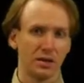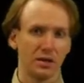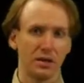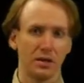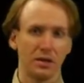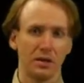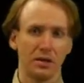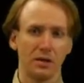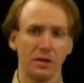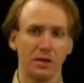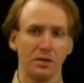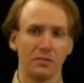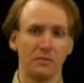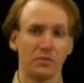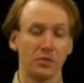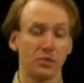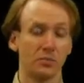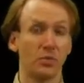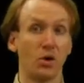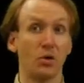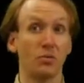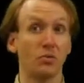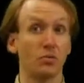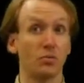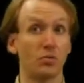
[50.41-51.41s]
And for the
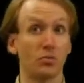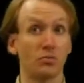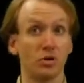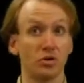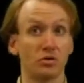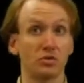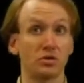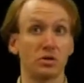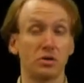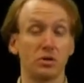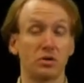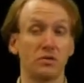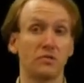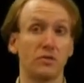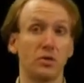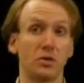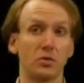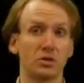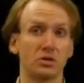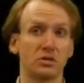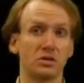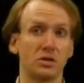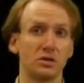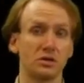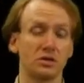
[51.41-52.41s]
moment, we're mostly going to
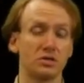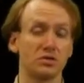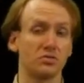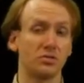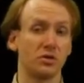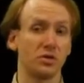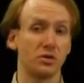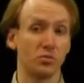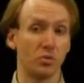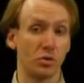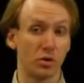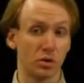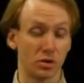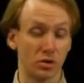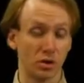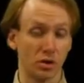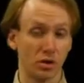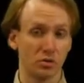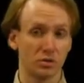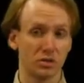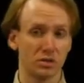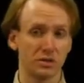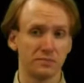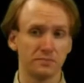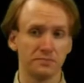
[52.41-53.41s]
focus on discrete
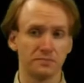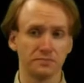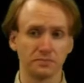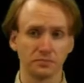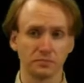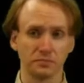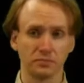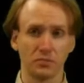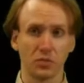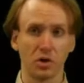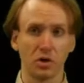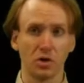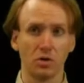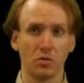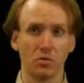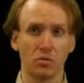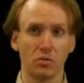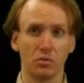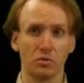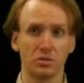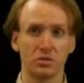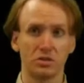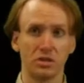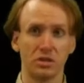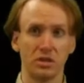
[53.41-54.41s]
workloads.
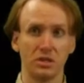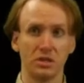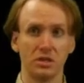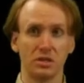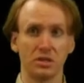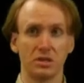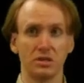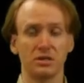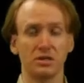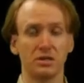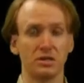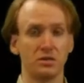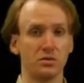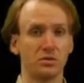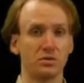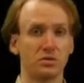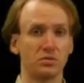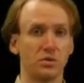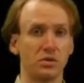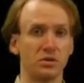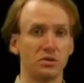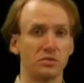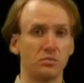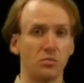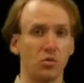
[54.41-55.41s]
We'll see continuous
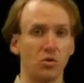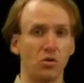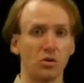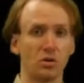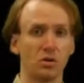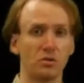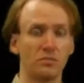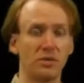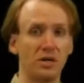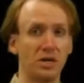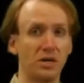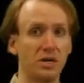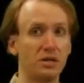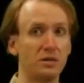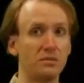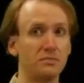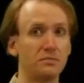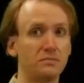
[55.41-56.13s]
ones more in a bit.